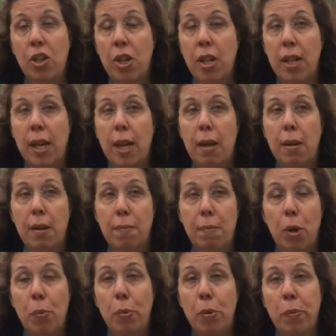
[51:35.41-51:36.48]
You can get a
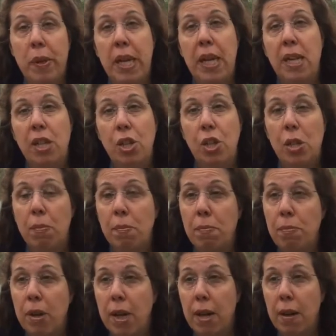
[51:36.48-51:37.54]
boat permit and you can
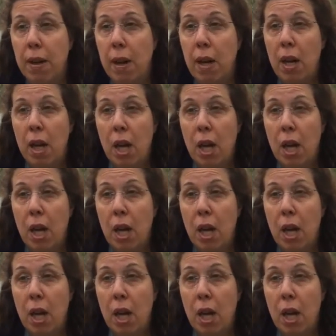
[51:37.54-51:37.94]
bring a,